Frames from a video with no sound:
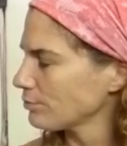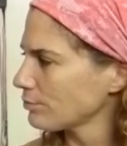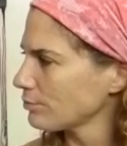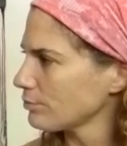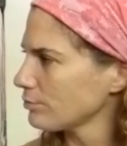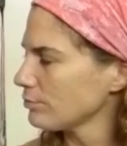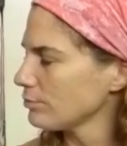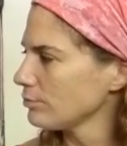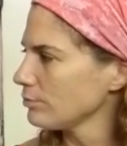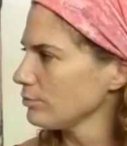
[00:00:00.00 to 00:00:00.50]

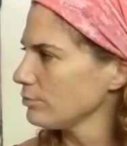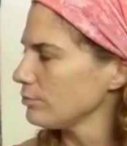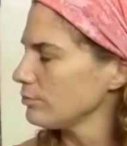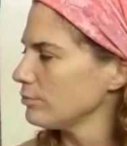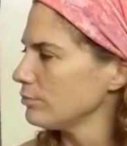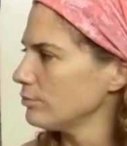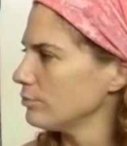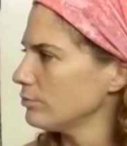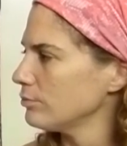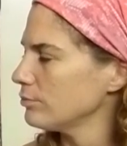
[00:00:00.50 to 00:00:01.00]

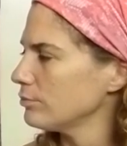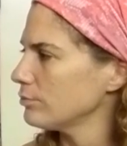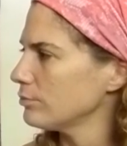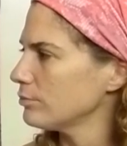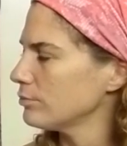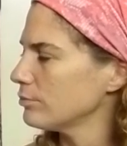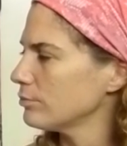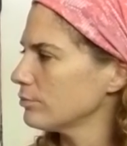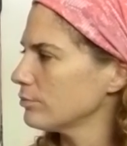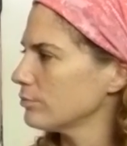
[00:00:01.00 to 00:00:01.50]

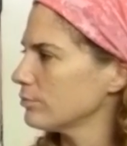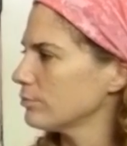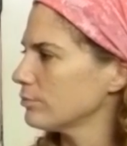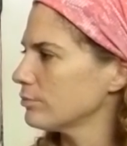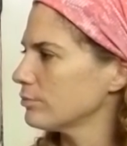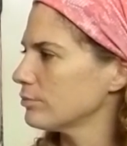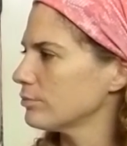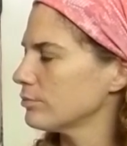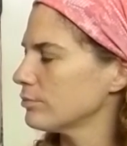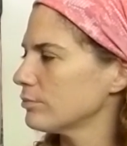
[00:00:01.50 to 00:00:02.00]

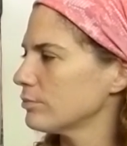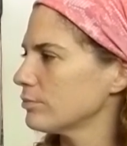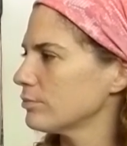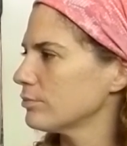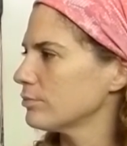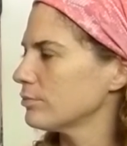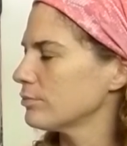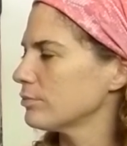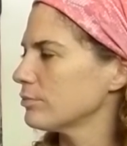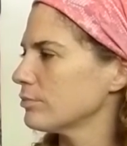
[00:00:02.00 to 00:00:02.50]

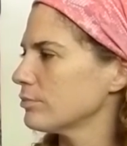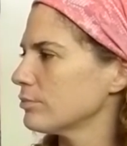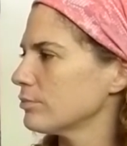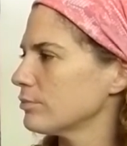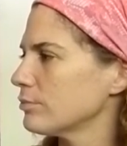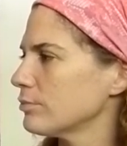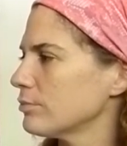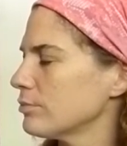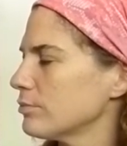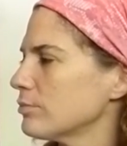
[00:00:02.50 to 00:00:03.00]

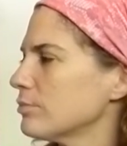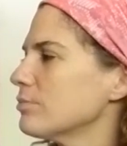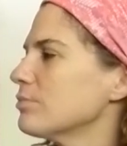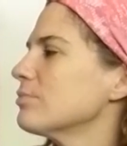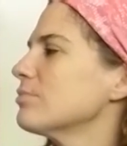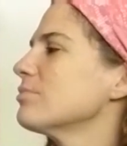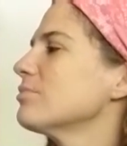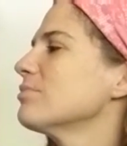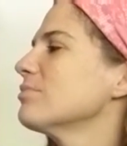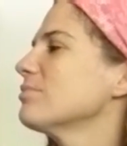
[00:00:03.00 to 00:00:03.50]

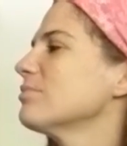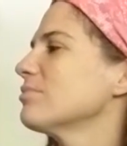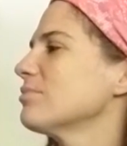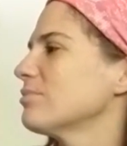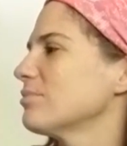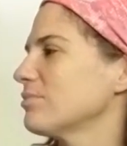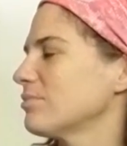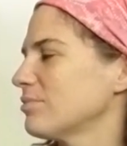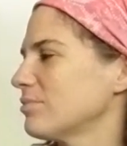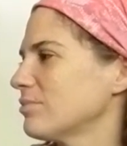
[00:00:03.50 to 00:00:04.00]

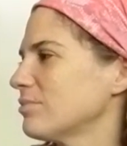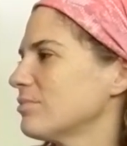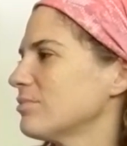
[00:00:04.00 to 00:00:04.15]
No words are spoken by the person on screen.